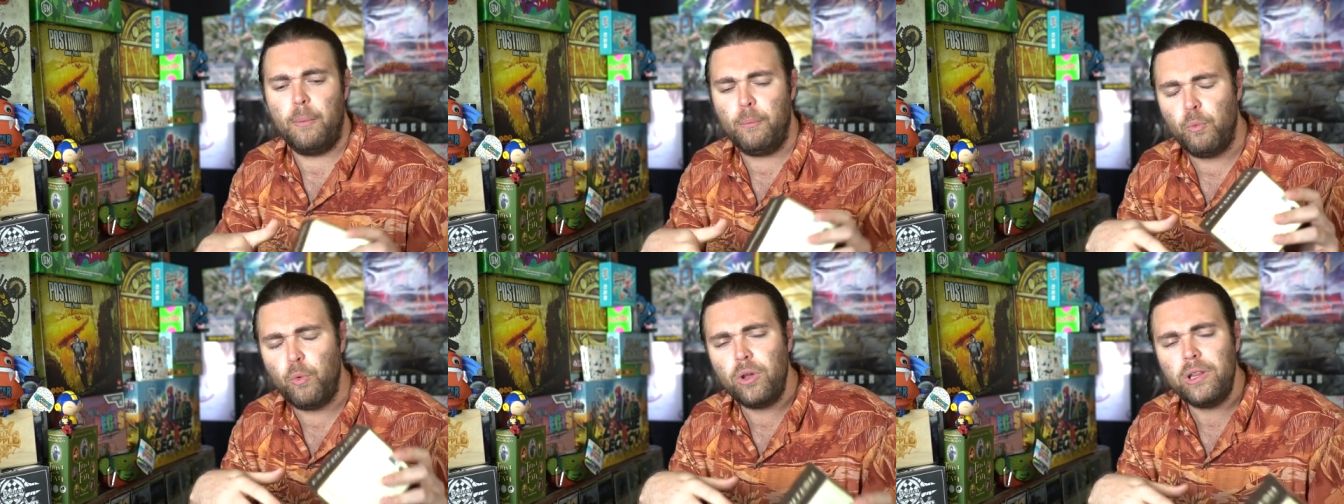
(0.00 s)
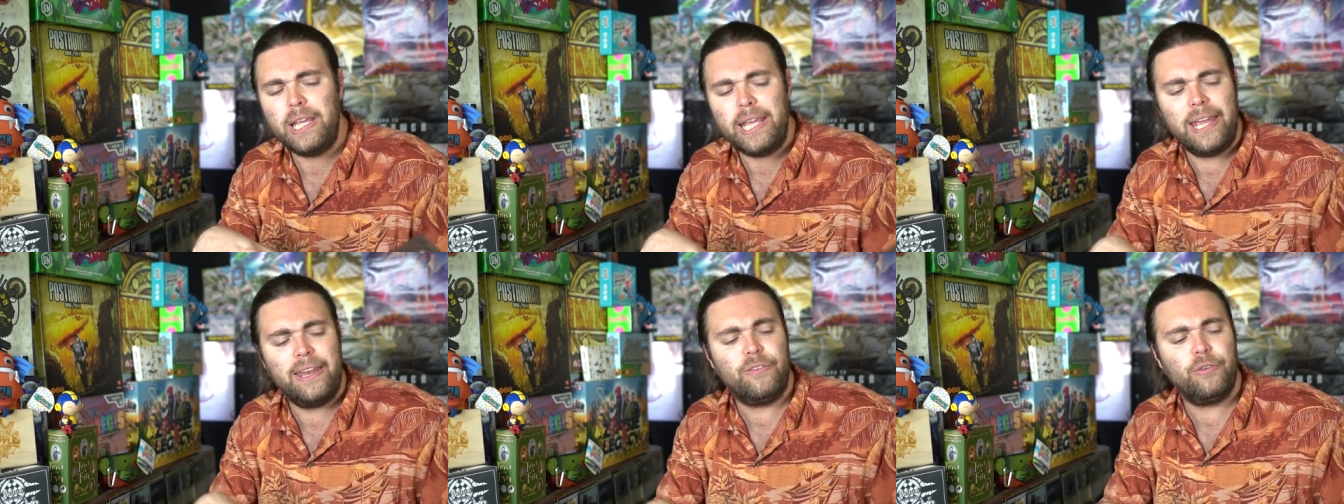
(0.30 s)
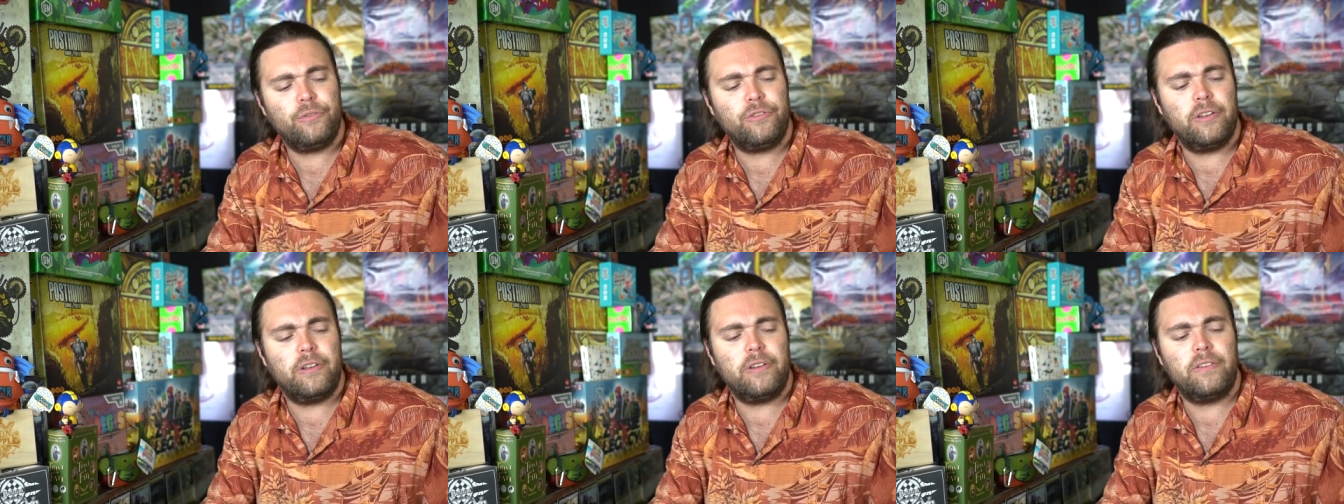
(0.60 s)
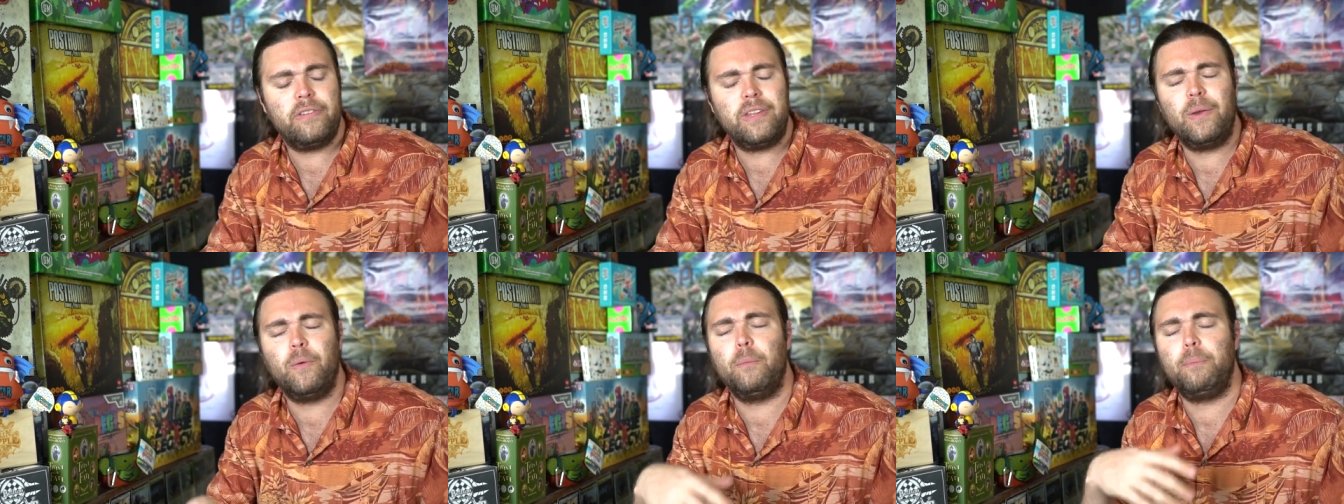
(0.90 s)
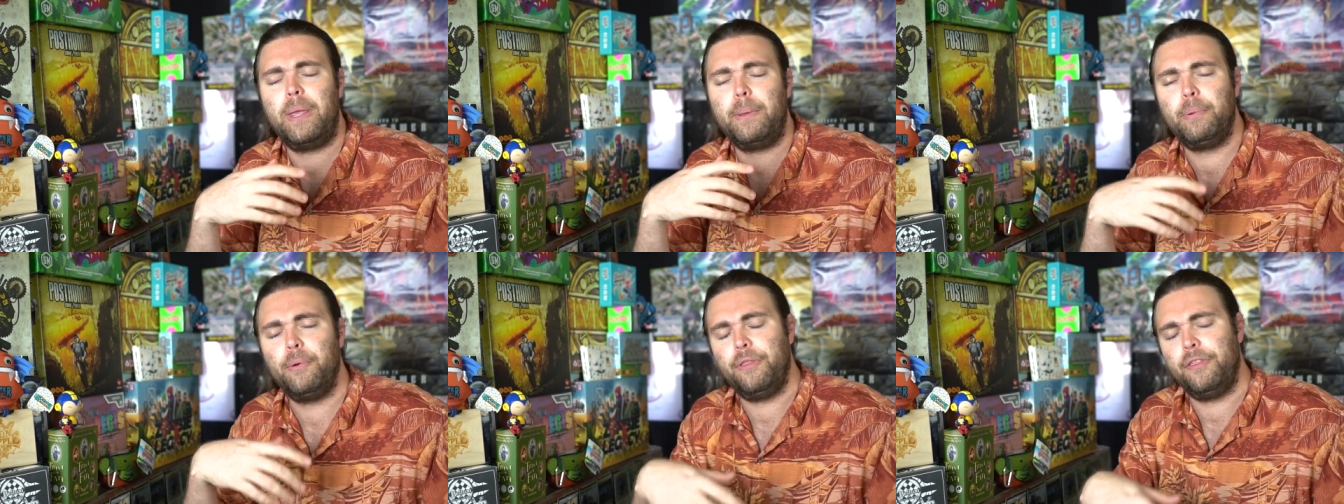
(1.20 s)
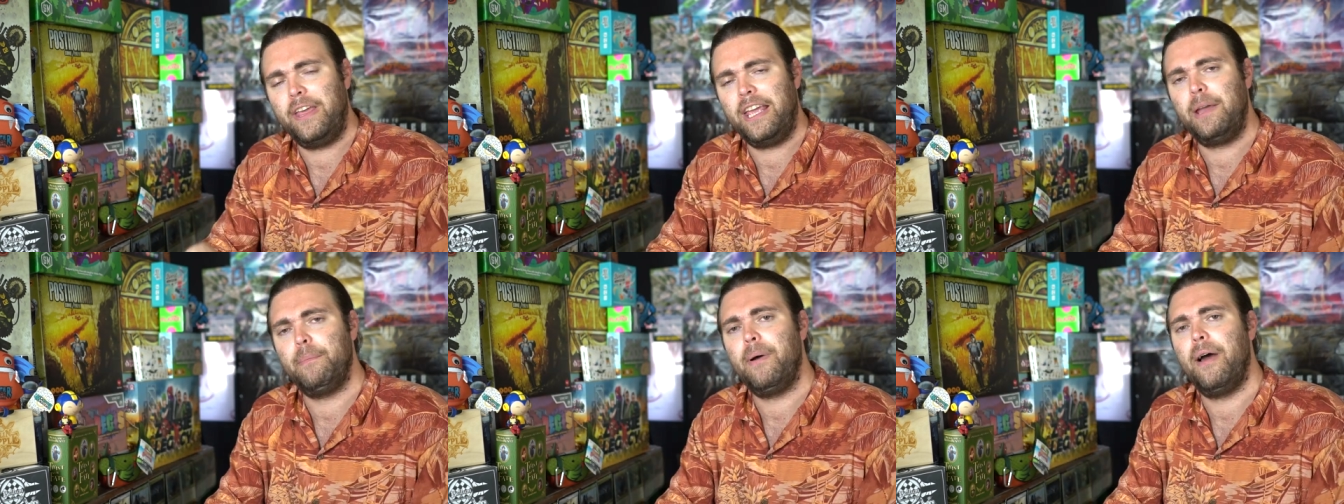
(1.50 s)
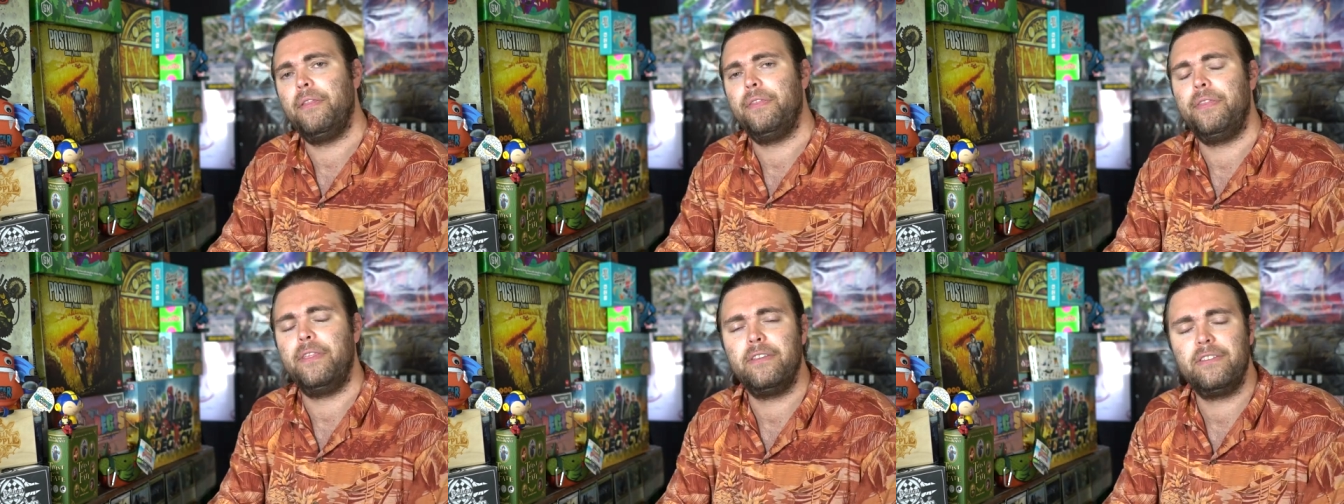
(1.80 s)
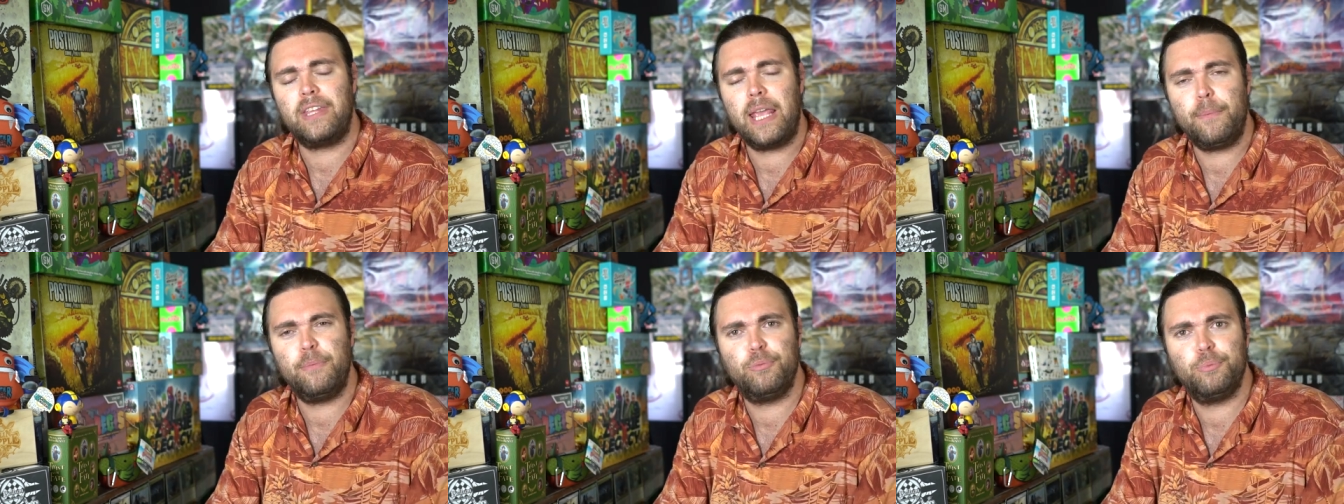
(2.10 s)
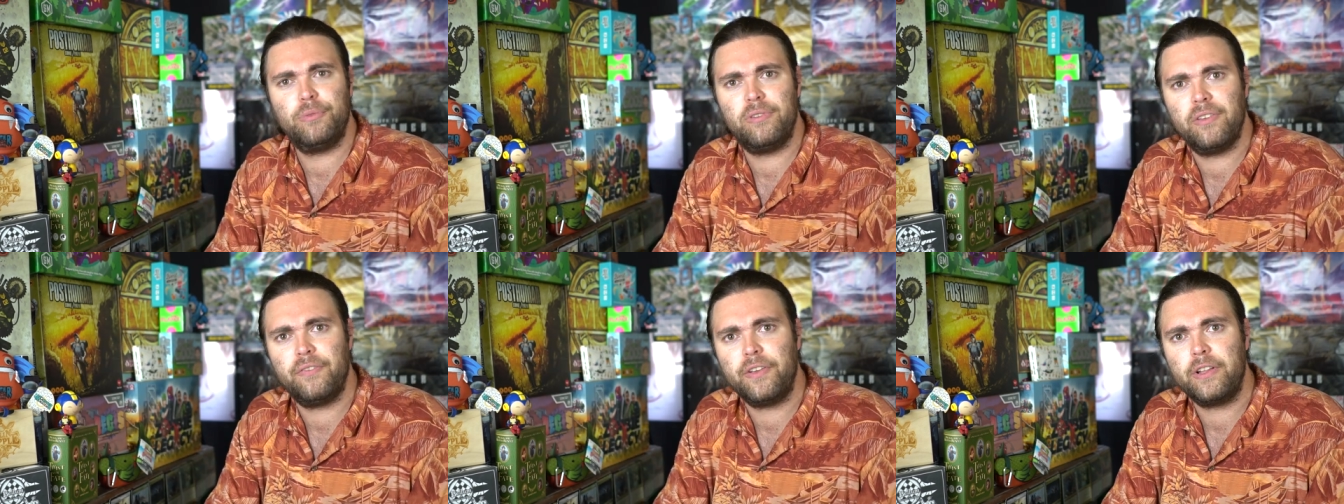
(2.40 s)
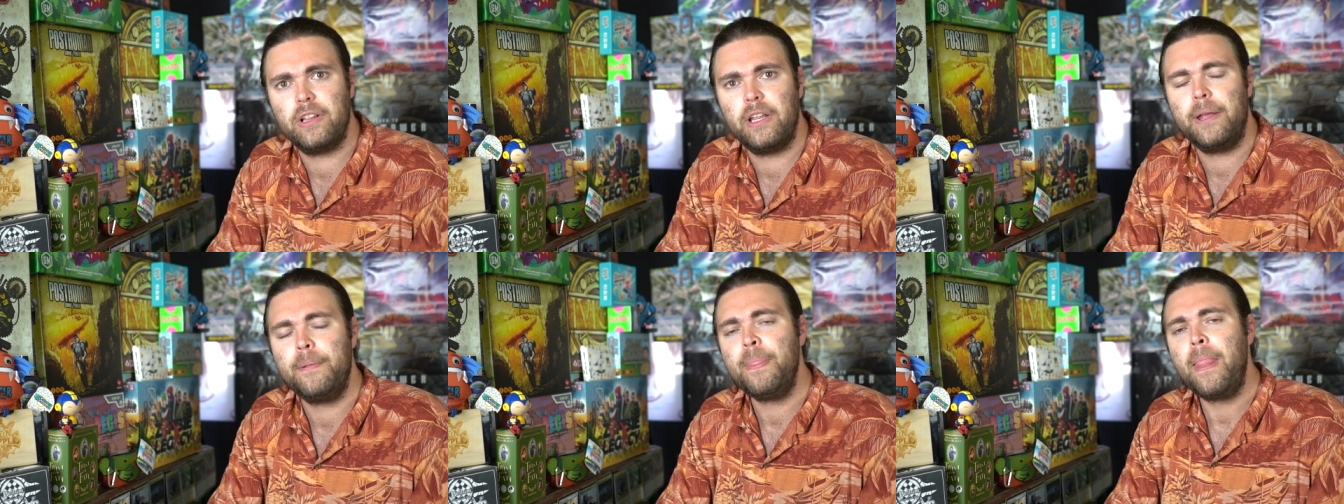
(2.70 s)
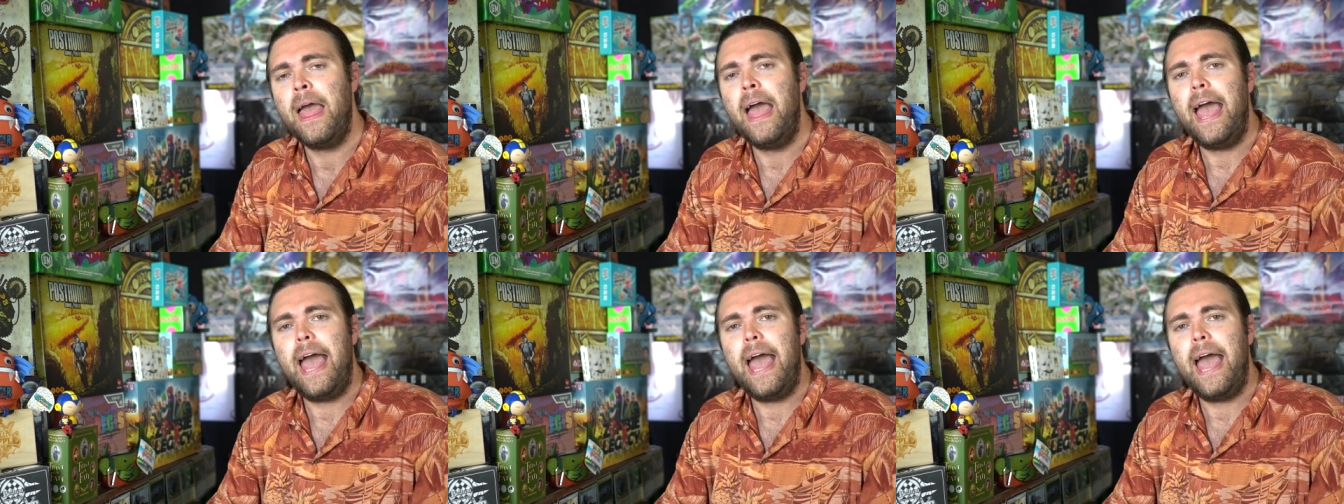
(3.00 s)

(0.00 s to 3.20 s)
I'm really interested to see what what people think about this game specifically